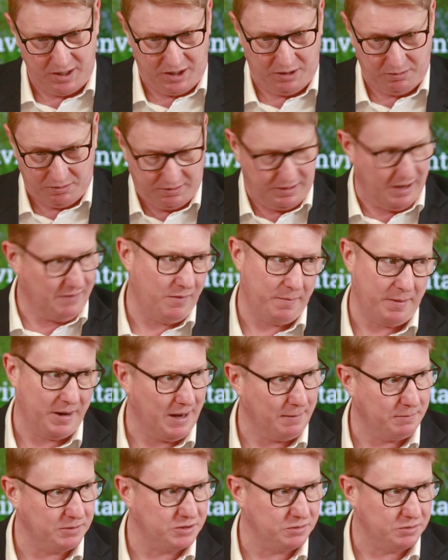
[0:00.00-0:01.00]
you'd have never
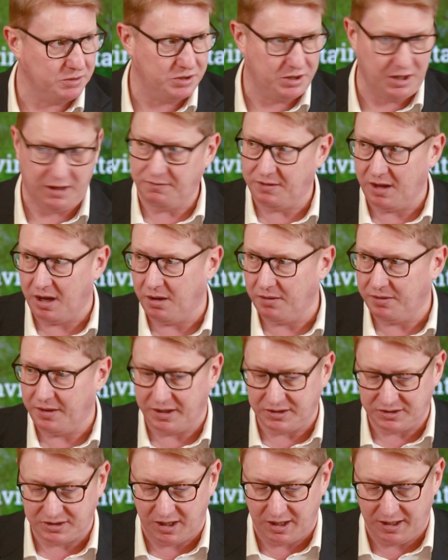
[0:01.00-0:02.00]
been able to achieve that on
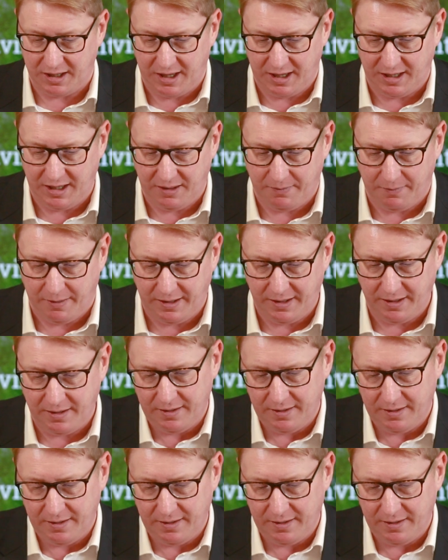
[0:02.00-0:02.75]
that site anyway.